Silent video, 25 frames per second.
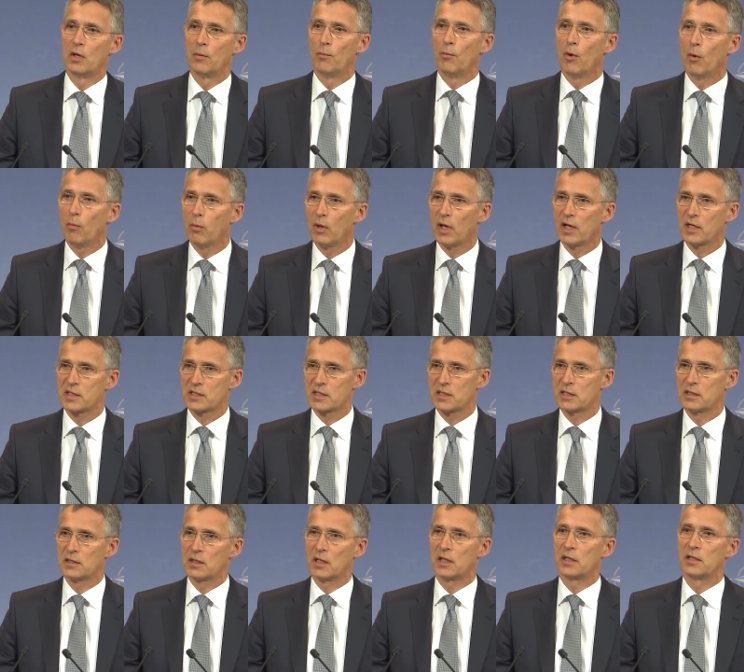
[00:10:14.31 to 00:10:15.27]

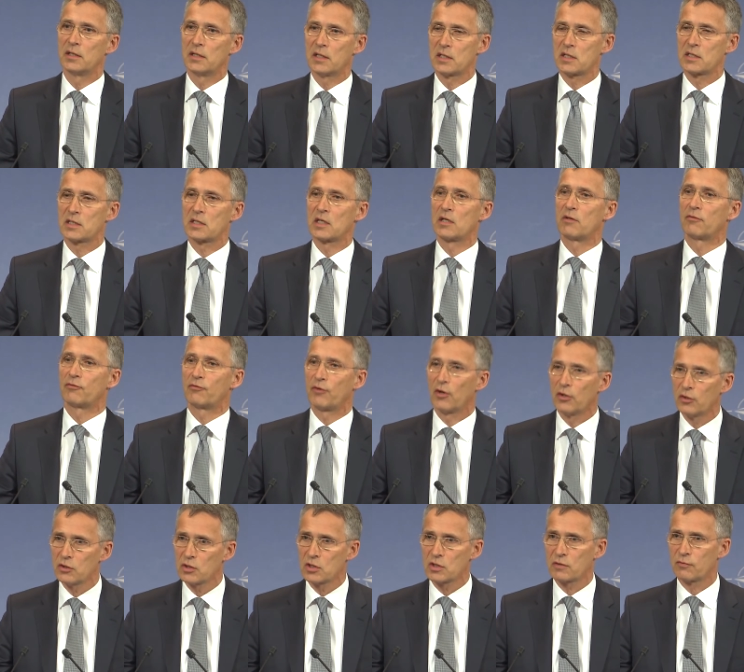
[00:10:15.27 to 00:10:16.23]
mobilizing the necessary
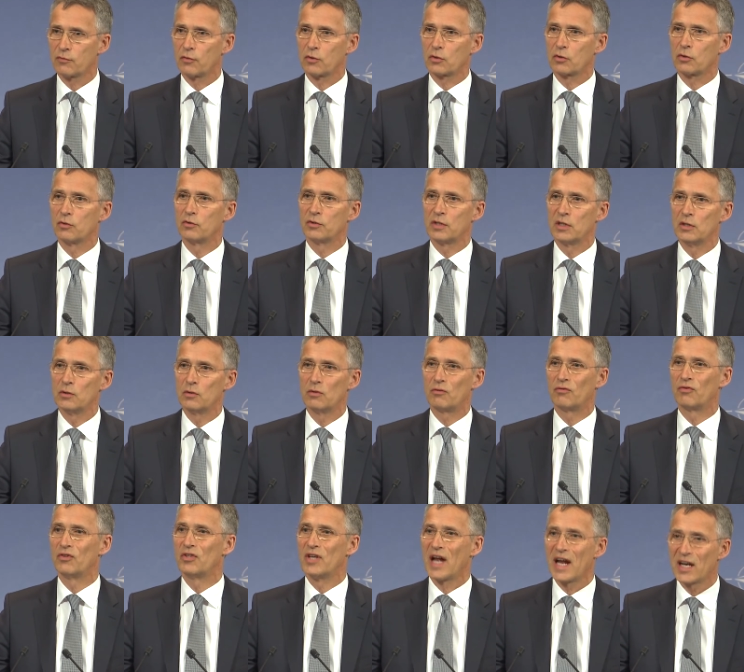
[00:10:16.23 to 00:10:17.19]
funds for continued
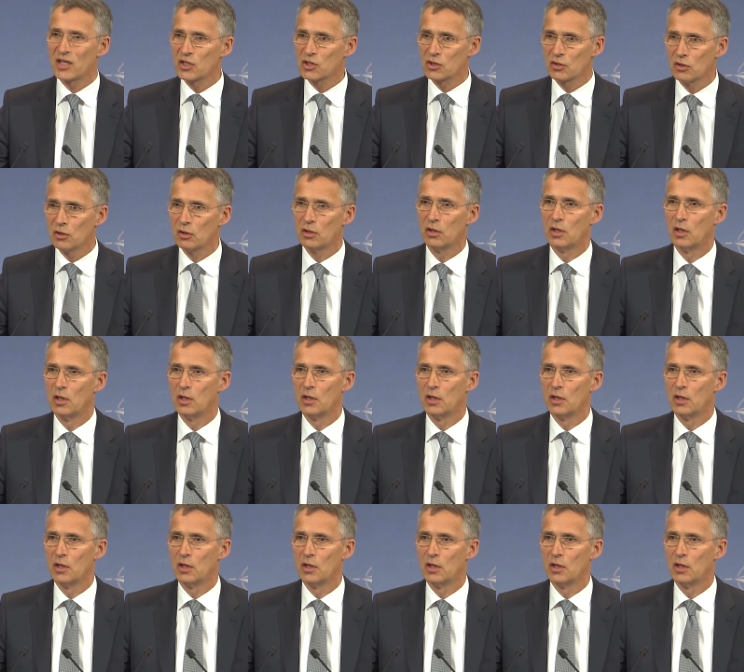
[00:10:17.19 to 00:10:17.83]
financial